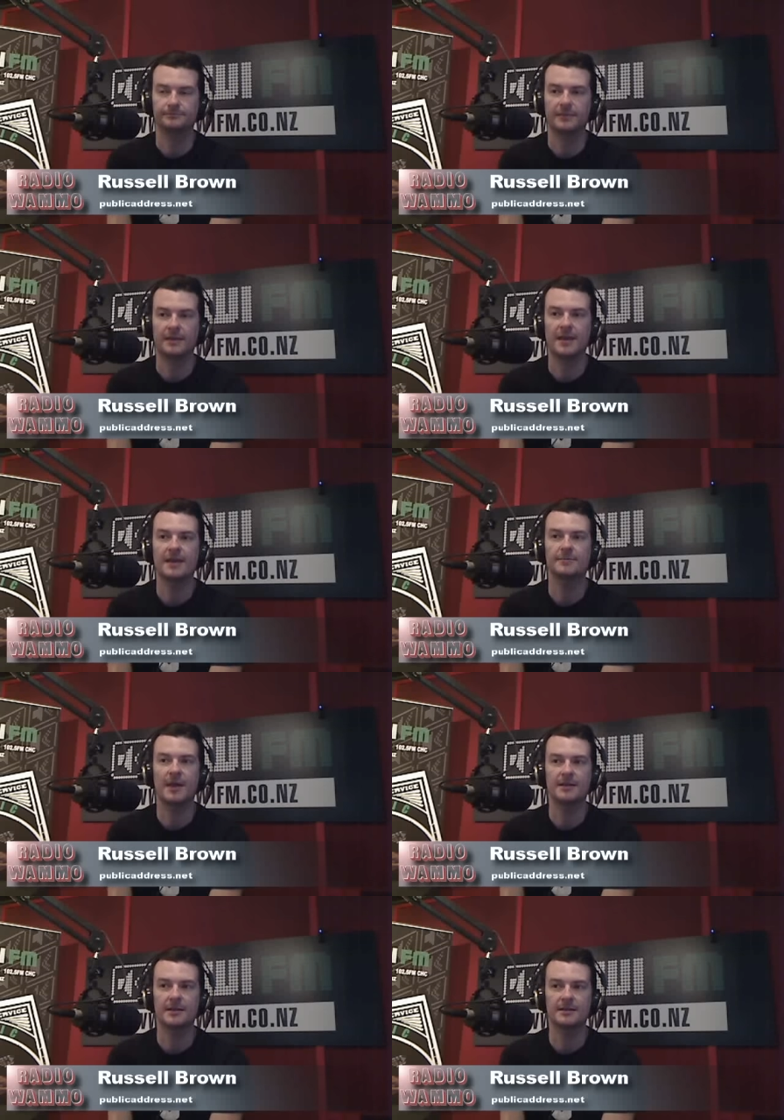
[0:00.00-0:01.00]

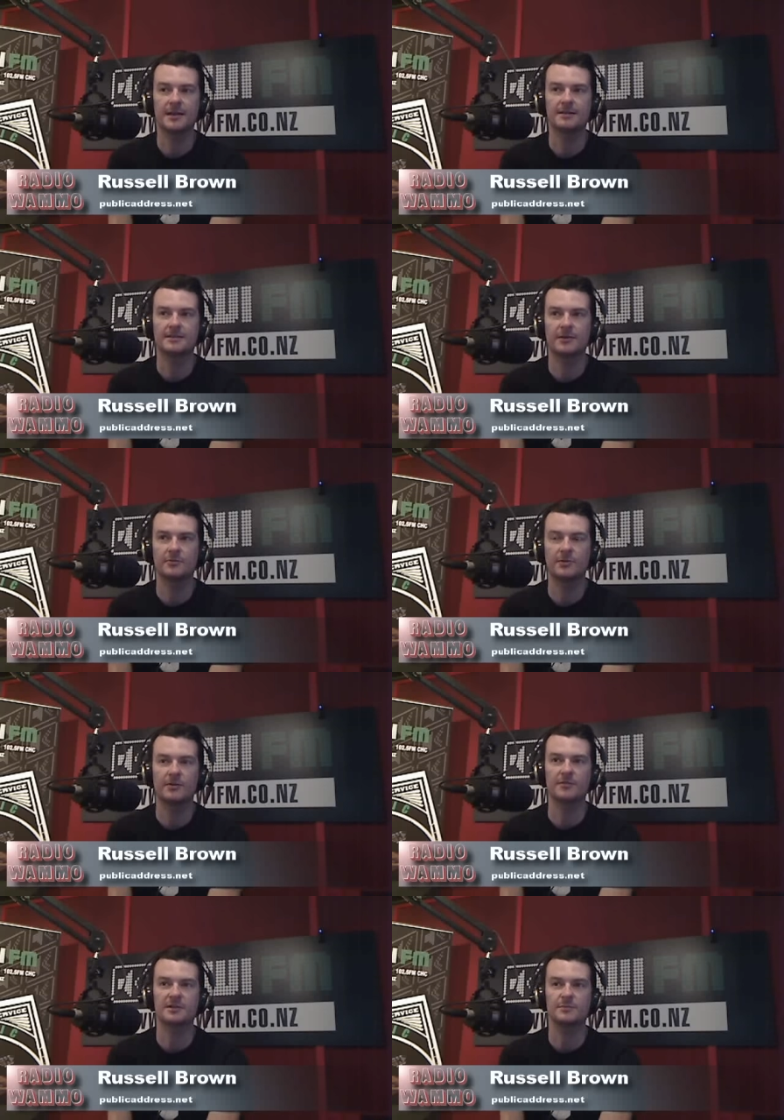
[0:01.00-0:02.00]
And so
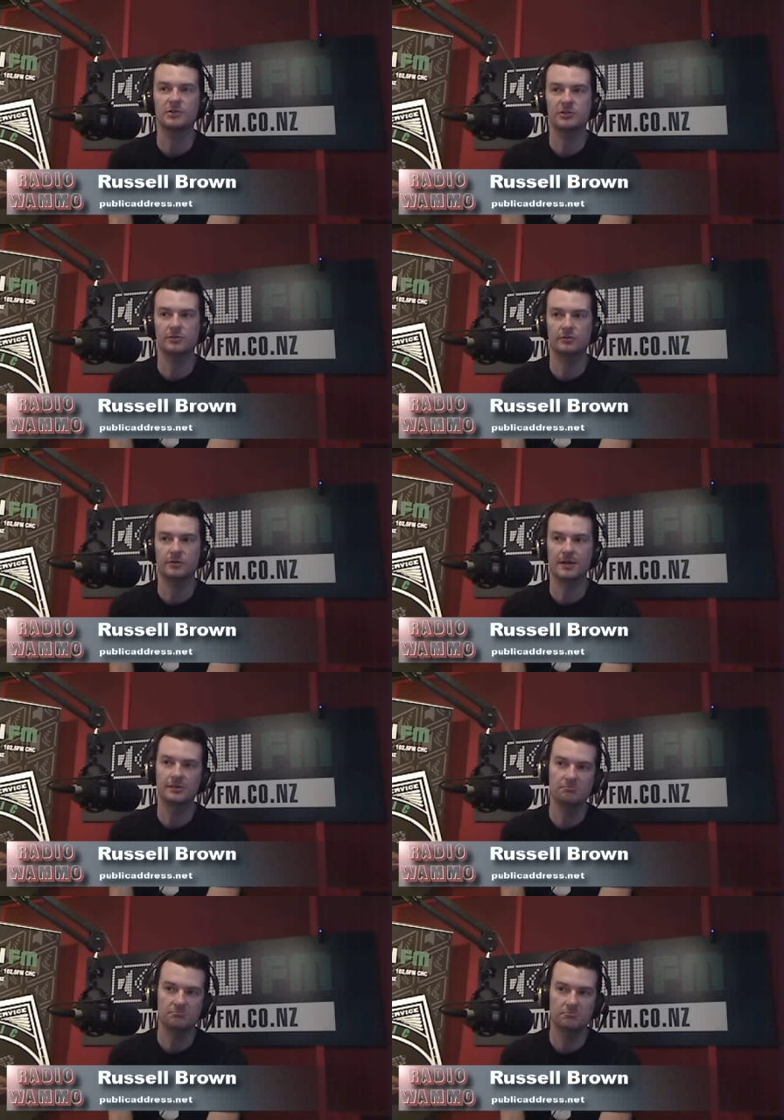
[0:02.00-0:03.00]
we've got this
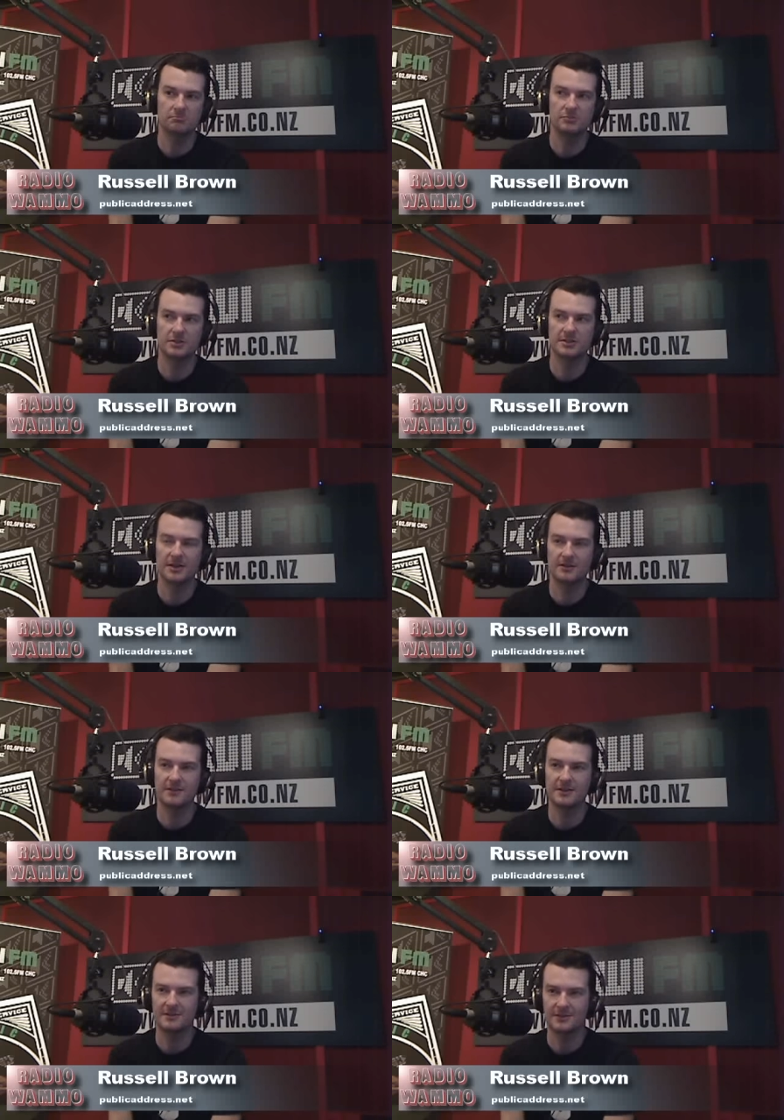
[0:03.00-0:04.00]
maturing, would you say,
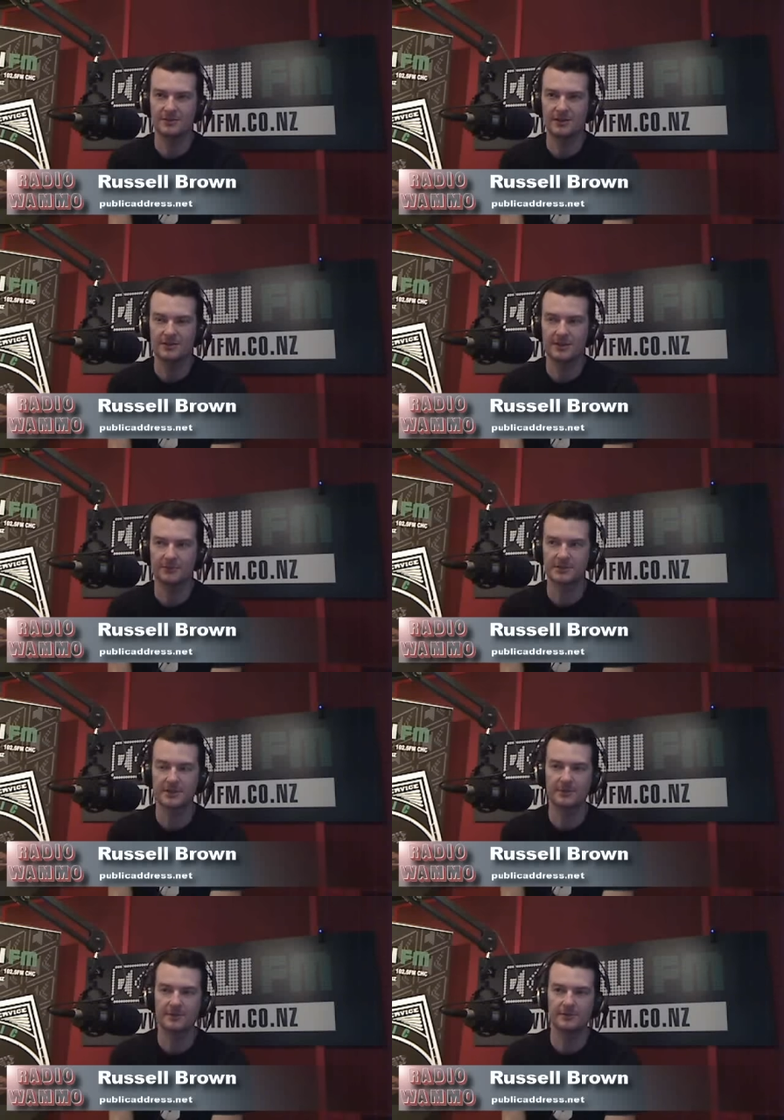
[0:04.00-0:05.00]
of the industry? Is that
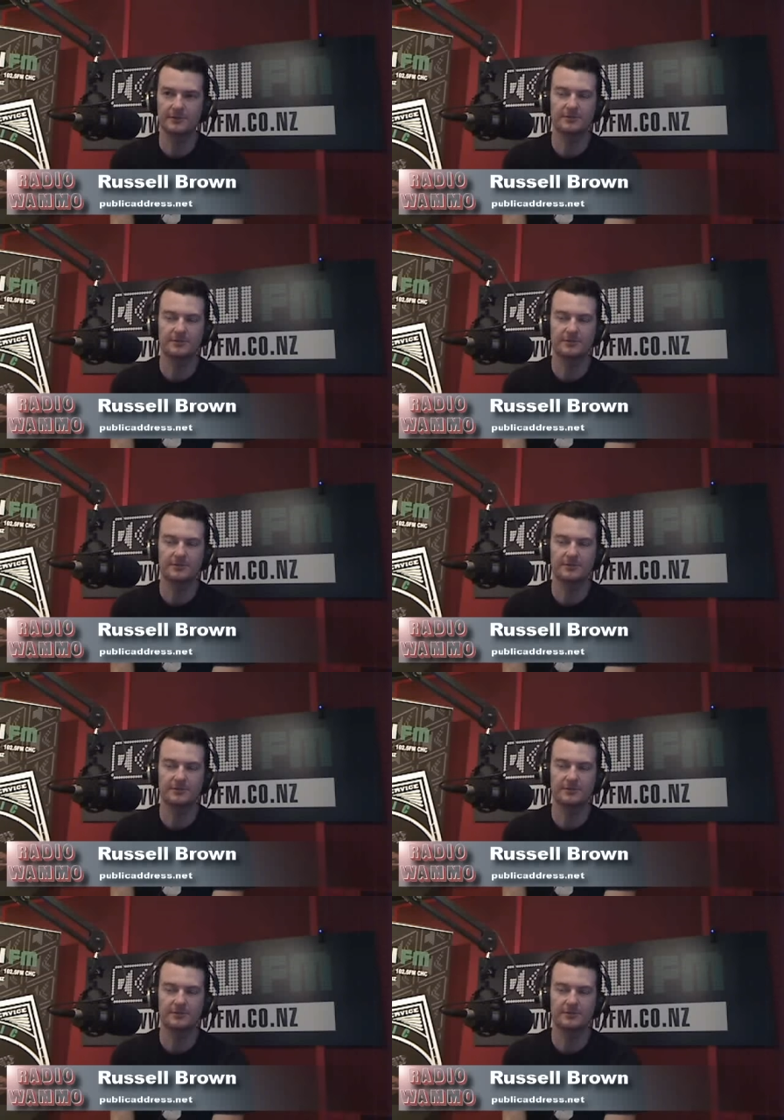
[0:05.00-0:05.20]
what's going on?